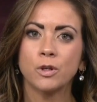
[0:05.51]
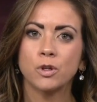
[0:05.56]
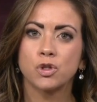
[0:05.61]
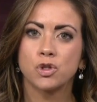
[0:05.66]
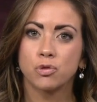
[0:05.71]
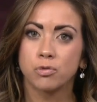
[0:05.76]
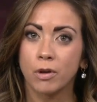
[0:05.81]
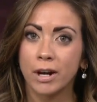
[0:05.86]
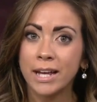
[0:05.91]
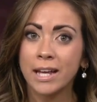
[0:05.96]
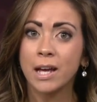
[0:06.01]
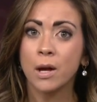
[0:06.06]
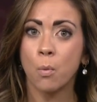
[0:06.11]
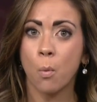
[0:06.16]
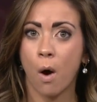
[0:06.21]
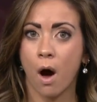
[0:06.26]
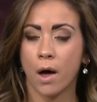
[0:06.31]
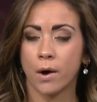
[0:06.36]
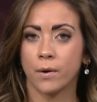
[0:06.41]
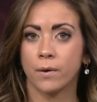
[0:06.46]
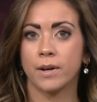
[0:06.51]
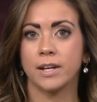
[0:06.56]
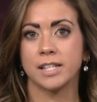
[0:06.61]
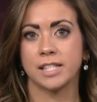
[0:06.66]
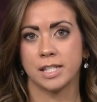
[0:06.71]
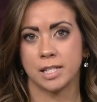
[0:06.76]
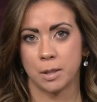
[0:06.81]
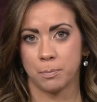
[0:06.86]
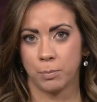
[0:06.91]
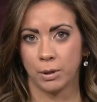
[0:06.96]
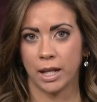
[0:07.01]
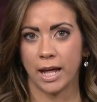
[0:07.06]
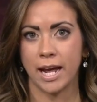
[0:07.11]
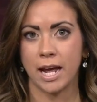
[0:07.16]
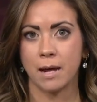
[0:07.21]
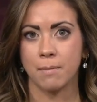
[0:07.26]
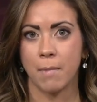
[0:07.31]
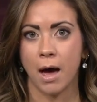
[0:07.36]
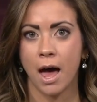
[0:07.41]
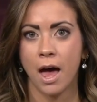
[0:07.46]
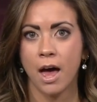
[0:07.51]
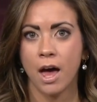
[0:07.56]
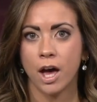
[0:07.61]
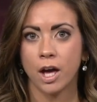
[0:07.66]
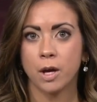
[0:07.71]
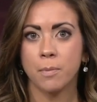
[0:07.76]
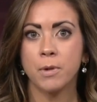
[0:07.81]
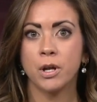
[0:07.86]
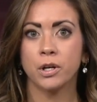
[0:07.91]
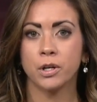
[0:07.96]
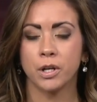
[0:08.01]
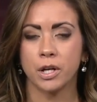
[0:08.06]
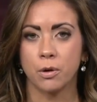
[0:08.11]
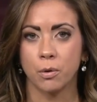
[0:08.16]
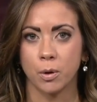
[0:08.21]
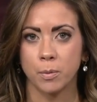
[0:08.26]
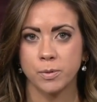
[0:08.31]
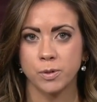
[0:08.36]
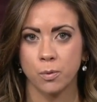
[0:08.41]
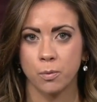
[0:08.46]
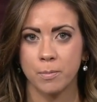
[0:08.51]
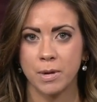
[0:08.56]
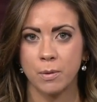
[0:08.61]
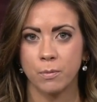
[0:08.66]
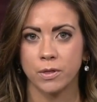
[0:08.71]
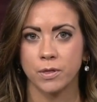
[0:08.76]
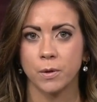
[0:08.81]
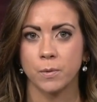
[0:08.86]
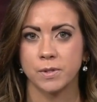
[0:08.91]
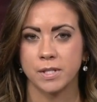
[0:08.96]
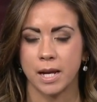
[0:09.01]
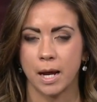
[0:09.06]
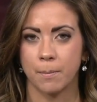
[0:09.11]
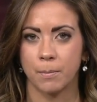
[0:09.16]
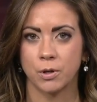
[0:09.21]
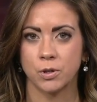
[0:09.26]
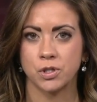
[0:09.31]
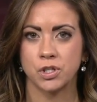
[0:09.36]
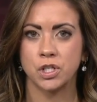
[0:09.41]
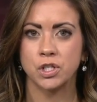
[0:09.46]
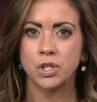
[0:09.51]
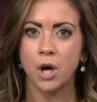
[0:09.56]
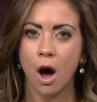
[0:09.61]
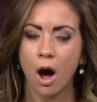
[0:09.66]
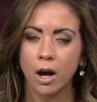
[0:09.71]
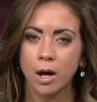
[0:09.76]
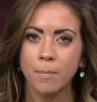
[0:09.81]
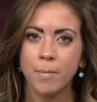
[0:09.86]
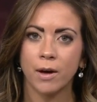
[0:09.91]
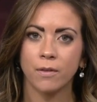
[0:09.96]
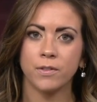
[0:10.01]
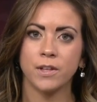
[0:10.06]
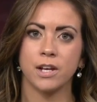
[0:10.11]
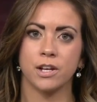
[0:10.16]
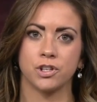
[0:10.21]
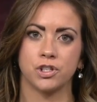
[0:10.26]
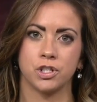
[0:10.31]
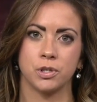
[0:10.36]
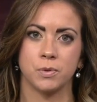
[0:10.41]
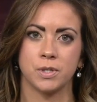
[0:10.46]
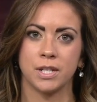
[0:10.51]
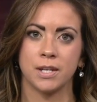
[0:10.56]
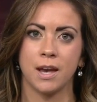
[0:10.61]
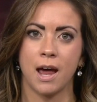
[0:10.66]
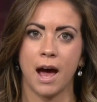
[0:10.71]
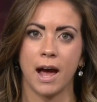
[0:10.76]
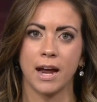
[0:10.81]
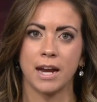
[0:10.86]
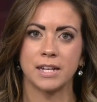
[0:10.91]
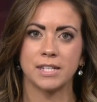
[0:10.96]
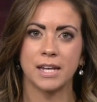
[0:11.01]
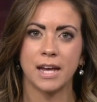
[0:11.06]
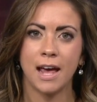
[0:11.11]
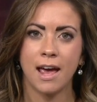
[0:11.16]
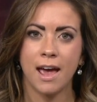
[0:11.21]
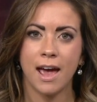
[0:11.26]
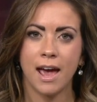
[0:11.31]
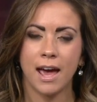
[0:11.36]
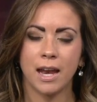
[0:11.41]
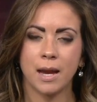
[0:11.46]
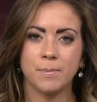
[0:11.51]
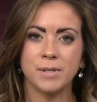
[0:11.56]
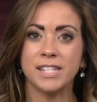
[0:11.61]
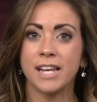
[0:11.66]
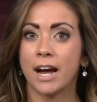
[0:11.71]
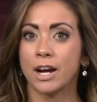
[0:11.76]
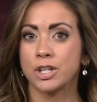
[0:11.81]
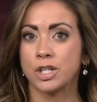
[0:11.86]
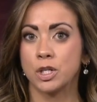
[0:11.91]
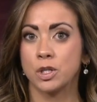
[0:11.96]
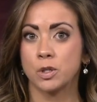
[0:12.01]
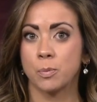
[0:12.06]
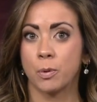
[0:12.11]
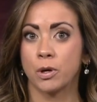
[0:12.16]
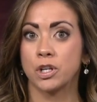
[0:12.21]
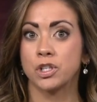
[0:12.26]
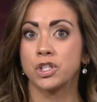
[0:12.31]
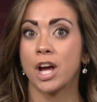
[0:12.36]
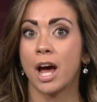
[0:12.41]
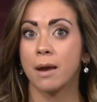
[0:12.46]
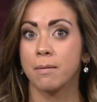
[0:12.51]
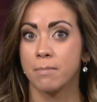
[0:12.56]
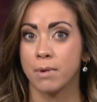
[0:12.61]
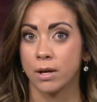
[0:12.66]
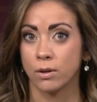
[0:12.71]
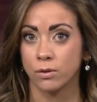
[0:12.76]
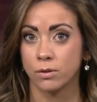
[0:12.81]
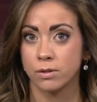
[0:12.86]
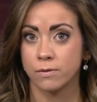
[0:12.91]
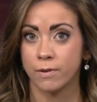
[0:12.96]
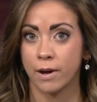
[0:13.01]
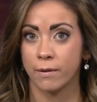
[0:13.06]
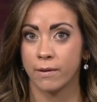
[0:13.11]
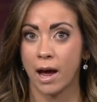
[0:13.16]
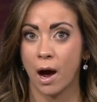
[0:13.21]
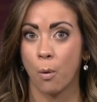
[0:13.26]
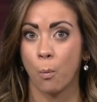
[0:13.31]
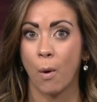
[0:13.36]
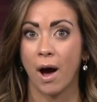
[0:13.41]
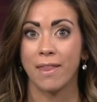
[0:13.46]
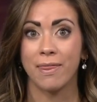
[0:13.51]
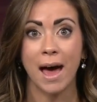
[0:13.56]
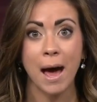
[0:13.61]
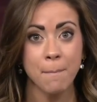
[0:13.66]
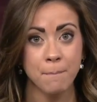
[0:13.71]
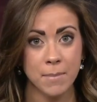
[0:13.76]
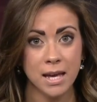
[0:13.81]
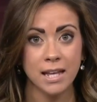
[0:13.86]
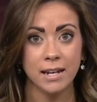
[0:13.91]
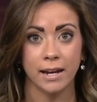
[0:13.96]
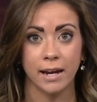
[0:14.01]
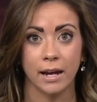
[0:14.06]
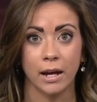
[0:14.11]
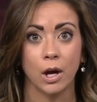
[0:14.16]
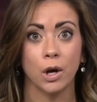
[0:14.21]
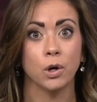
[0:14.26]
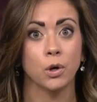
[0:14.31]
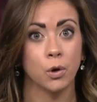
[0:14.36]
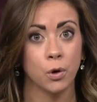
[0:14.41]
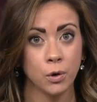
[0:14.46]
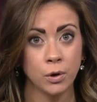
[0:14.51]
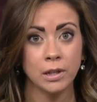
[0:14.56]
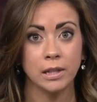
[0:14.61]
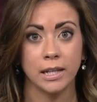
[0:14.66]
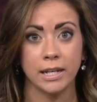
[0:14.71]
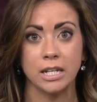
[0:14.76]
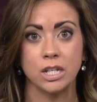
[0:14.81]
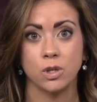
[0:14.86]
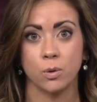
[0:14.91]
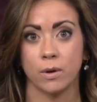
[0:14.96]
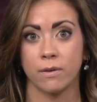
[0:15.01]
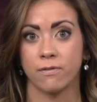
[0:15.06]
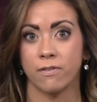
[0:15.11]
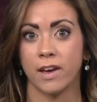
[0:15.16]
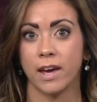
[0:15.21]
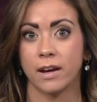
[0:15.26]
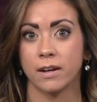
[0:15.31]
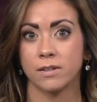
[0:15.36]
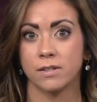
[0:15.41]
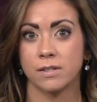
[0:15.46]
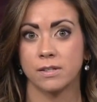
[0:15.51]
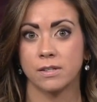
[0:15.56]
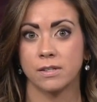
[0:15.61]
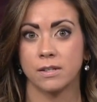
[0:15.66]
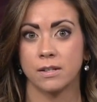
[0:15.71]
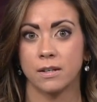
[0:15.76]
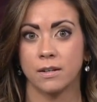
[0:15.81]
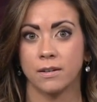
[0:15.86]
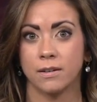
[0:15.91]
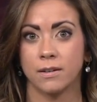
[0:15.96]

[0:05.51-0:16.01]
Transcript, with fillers: their drinking water is to blame. Community groups will meet with those neighbors to talk about the issue tonight. And ABC Action News reporter Chad Mills found out why that meeting could lead to a fix.